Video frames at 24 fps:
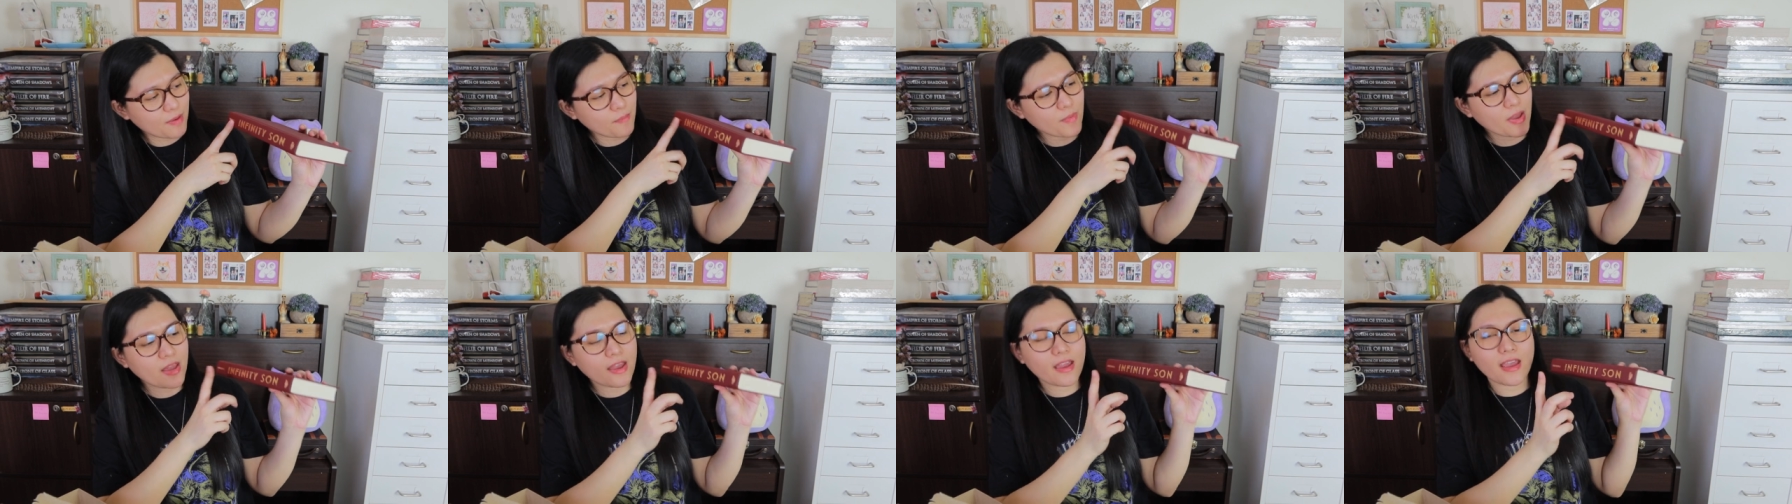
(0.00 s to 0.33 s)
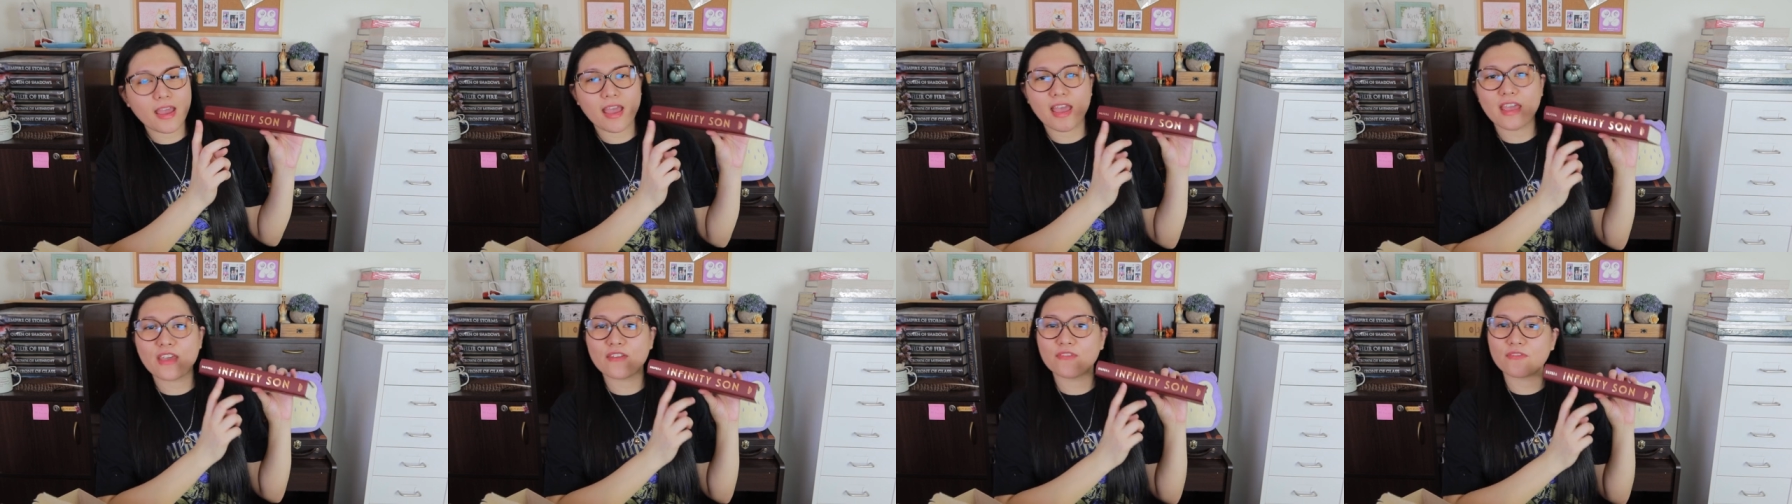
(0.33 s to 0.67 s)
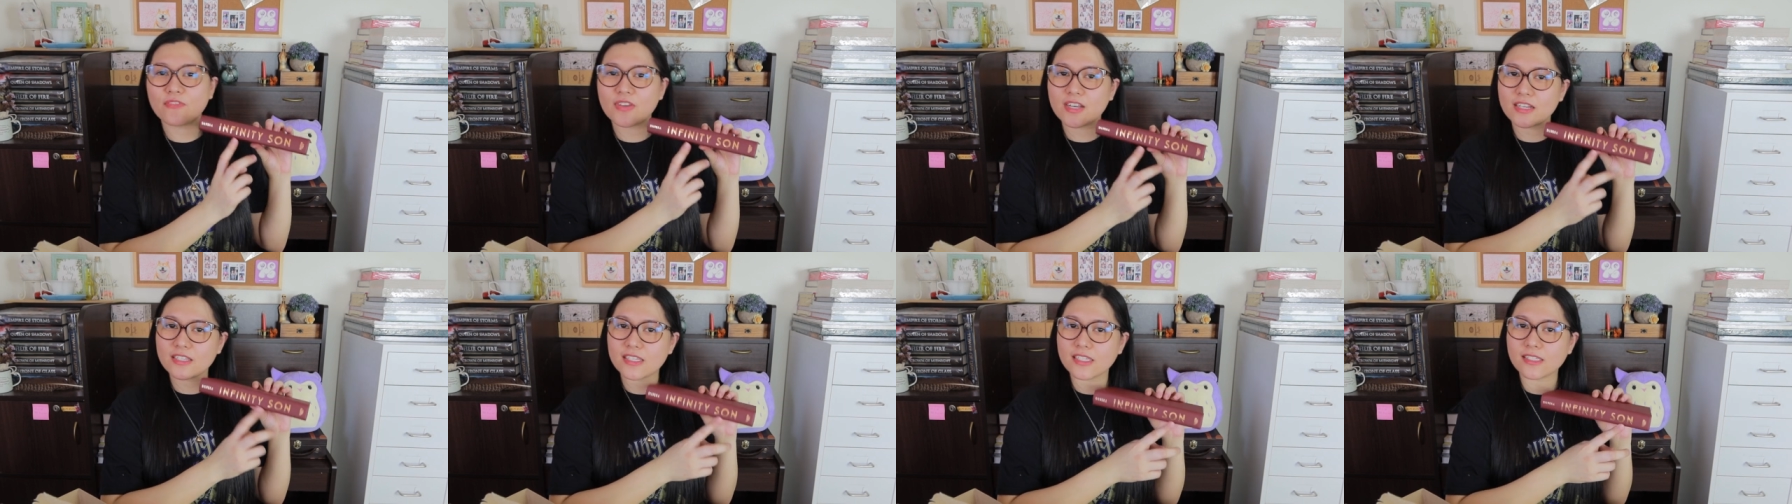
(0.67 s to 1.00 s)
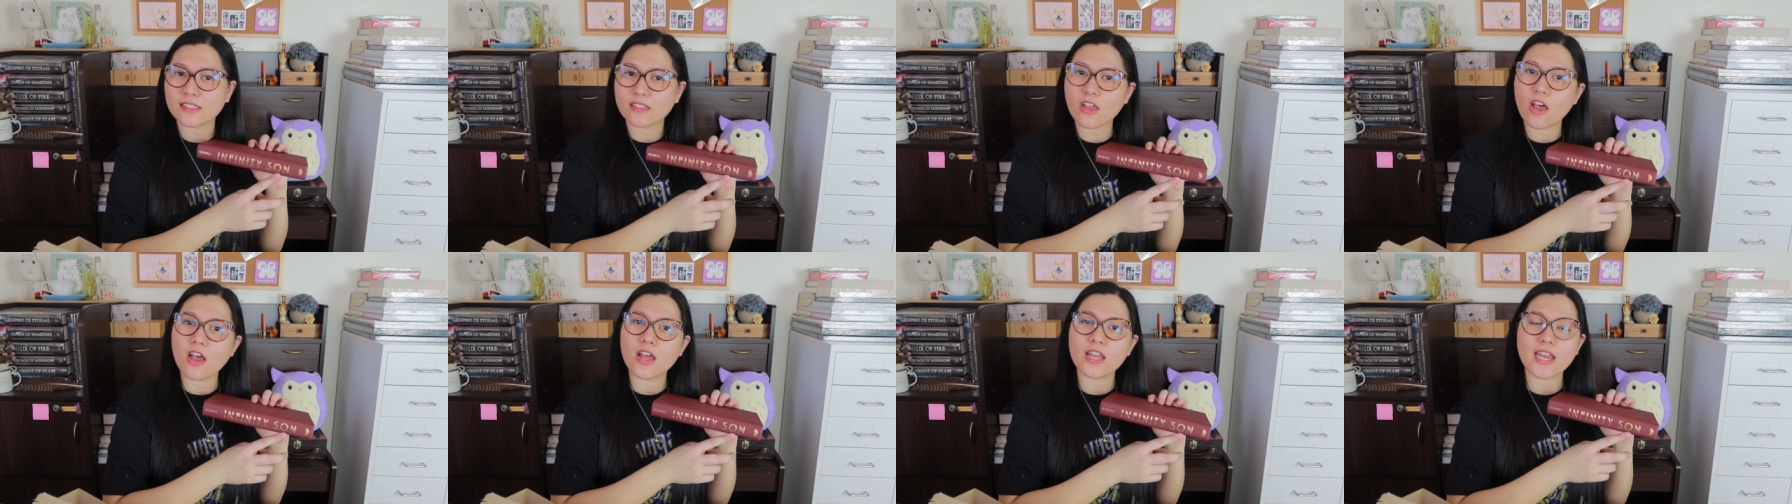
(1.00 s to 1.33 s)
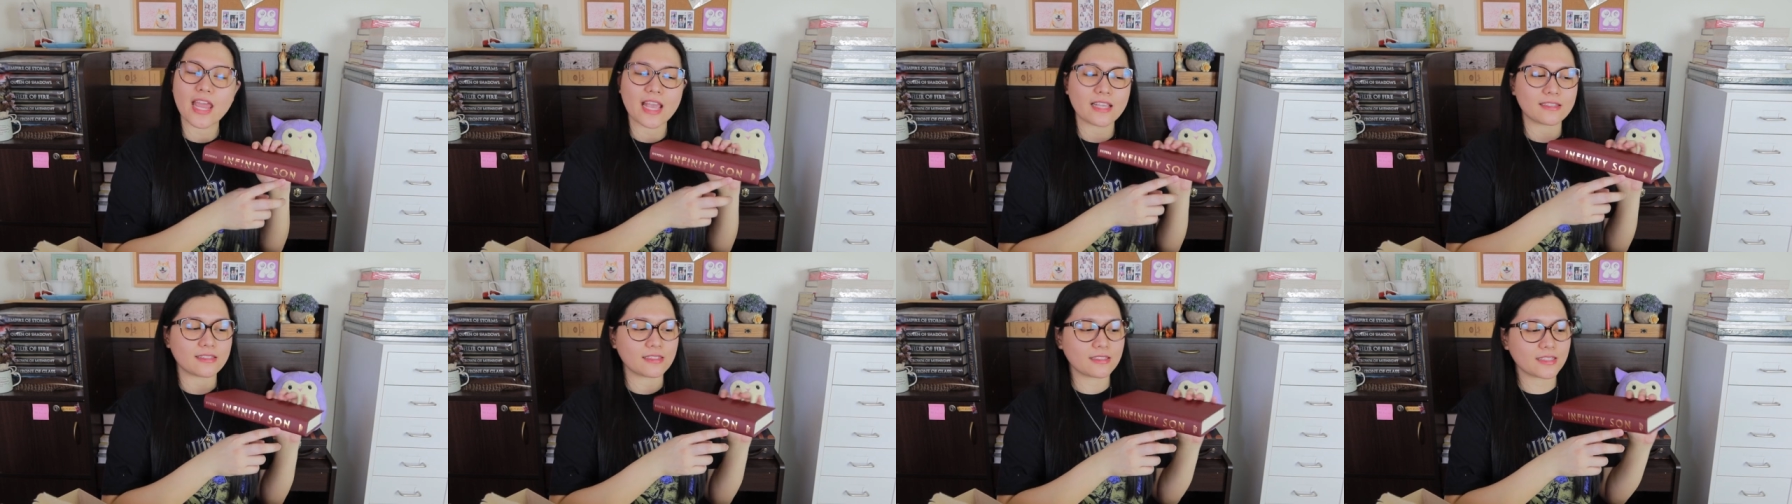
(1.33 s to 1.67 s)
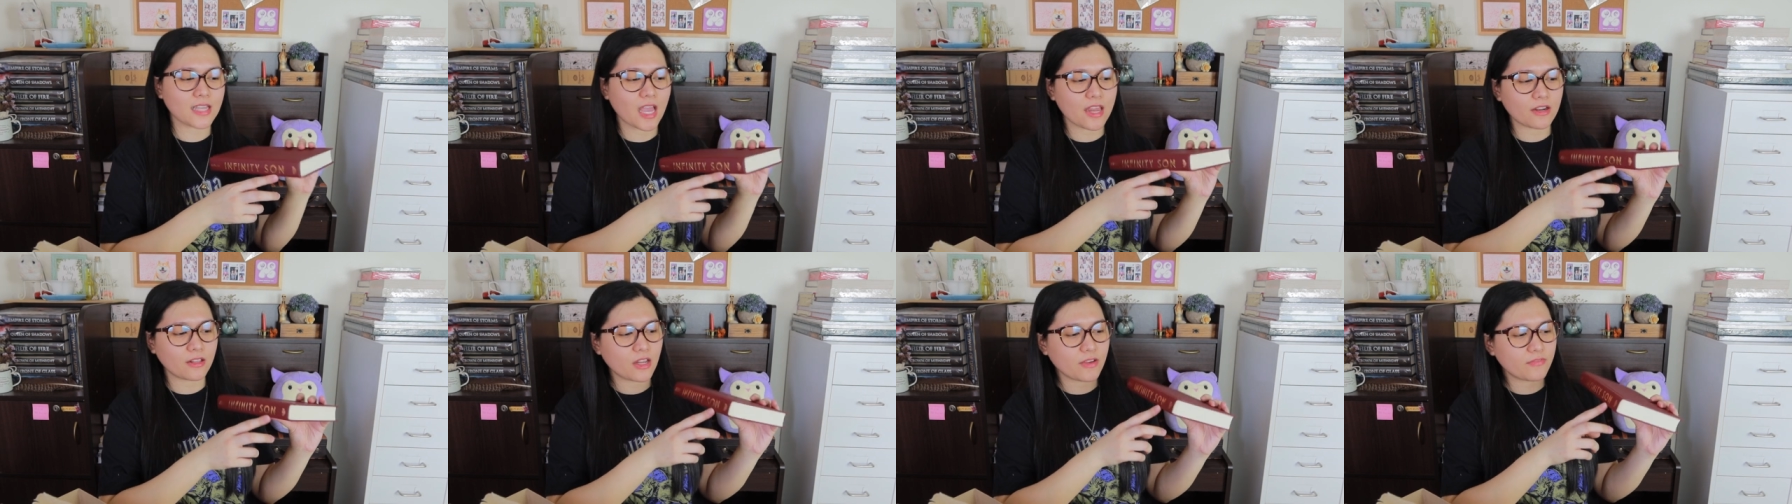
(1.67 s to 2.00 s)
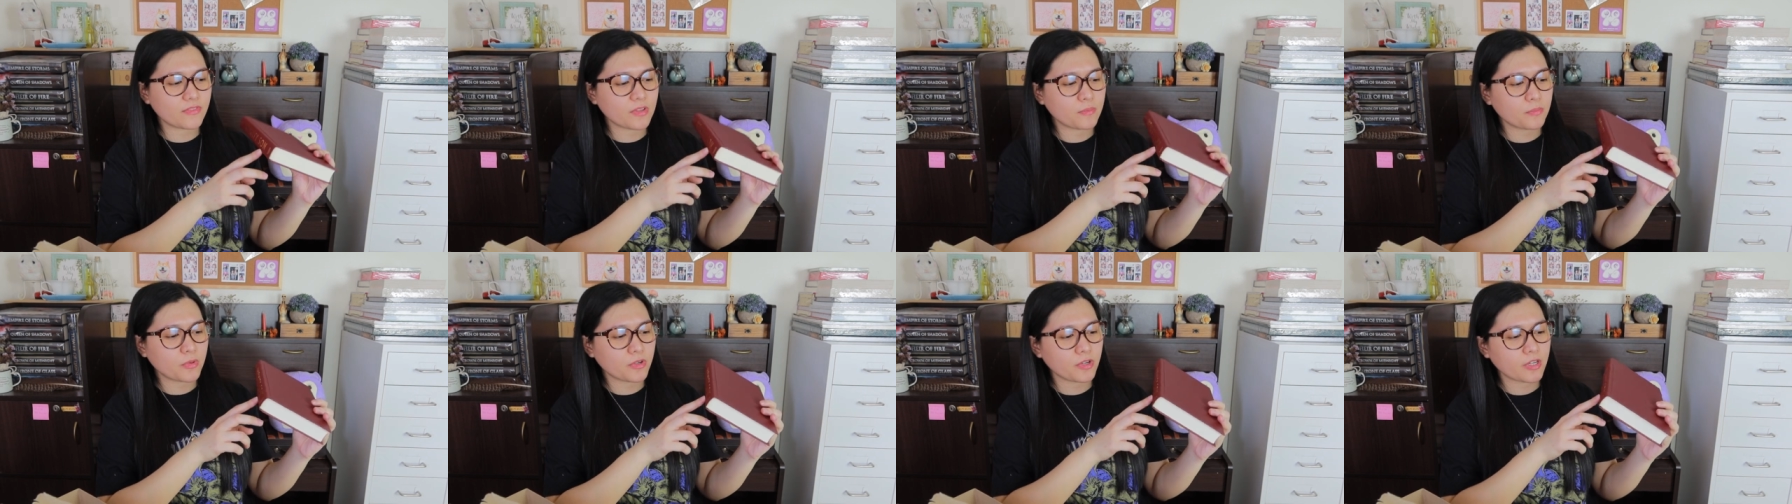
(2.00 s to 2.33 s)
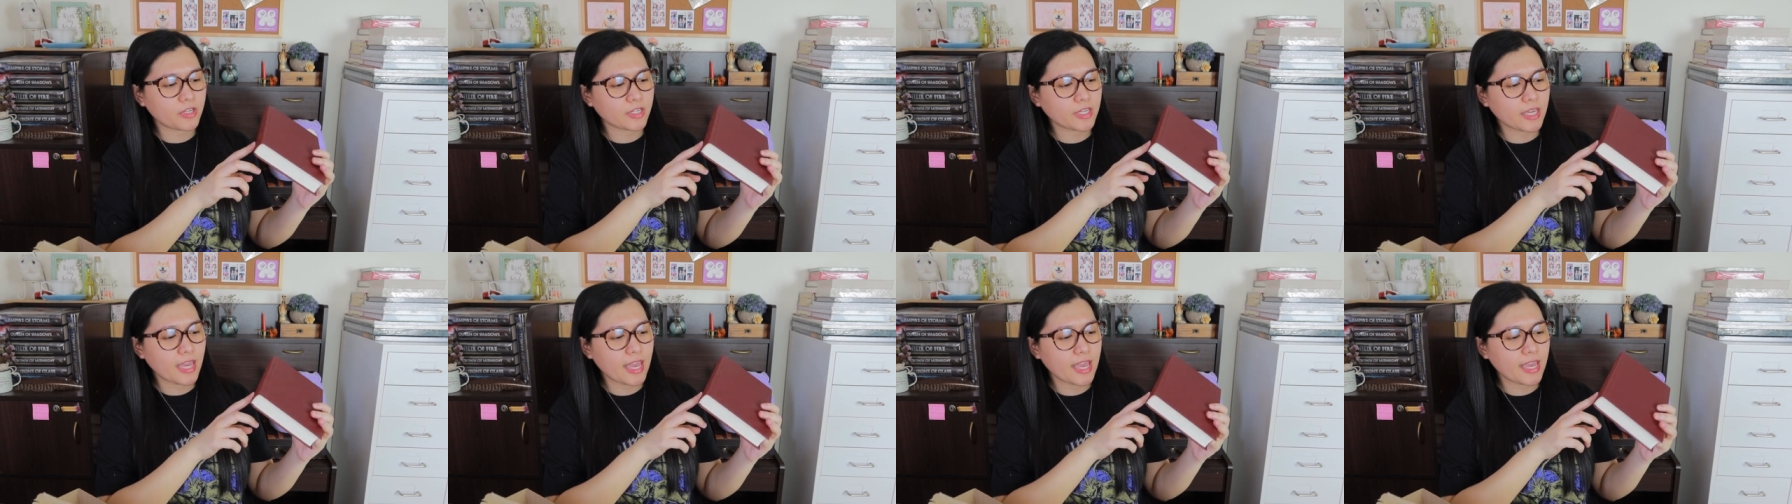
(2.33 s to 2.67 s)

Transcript: name, Infinity Son as the title of the book,